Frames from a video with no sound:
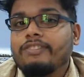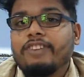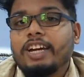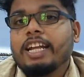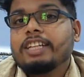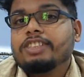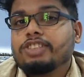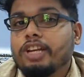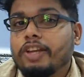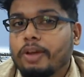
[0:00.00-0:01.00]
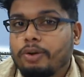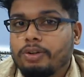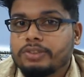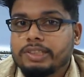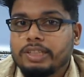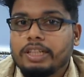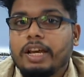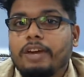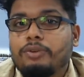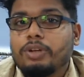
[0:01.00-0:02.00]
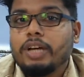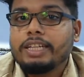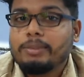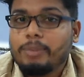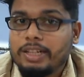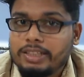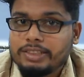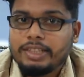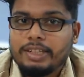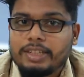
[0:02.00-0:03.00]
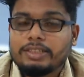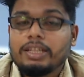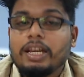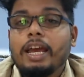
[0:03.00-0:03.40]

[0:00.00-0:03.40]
financial records. Now I would explain this sentence.